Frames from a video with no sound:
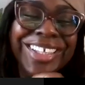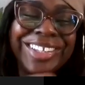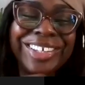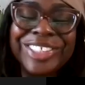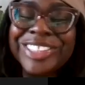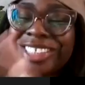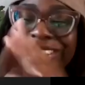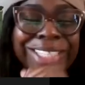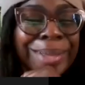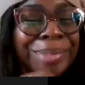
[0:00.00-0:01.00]
They're usually
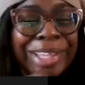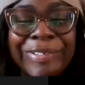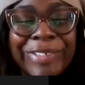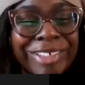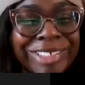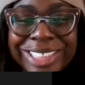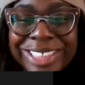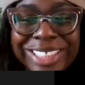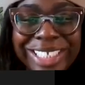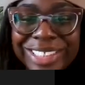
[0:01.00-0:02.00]
something like 15
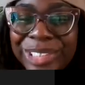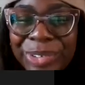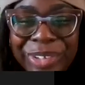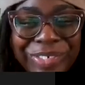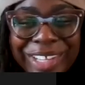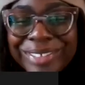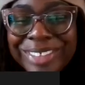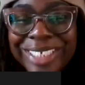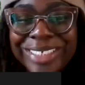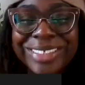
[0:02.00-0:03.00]
cents, 25
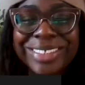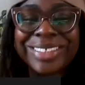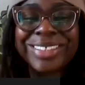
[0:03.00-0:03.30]
cents.